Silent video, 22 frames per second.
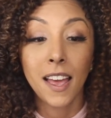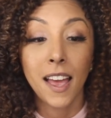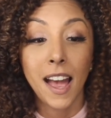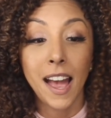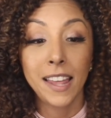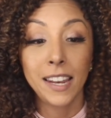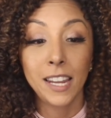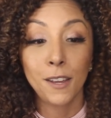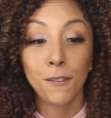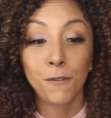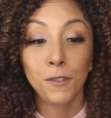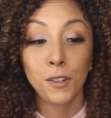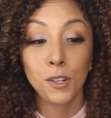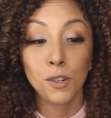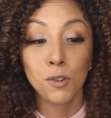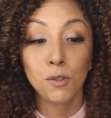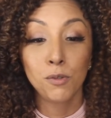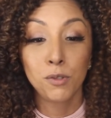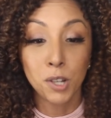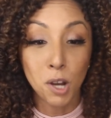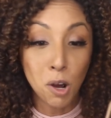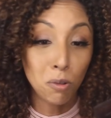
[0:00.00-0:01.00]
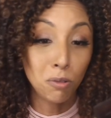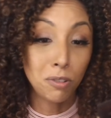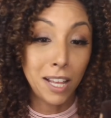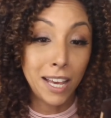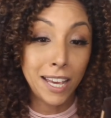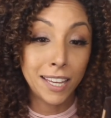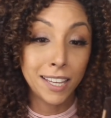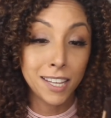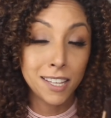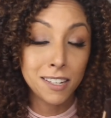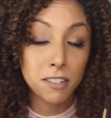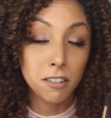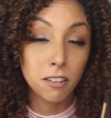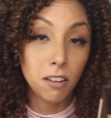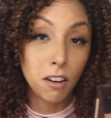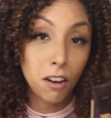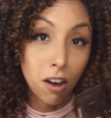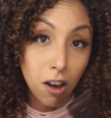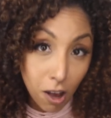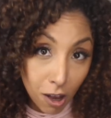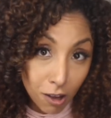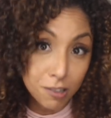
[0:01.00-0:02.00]
And if you don't like it,
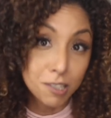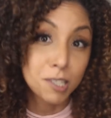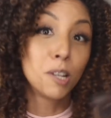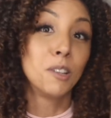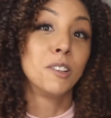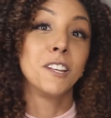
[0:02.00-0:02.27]
also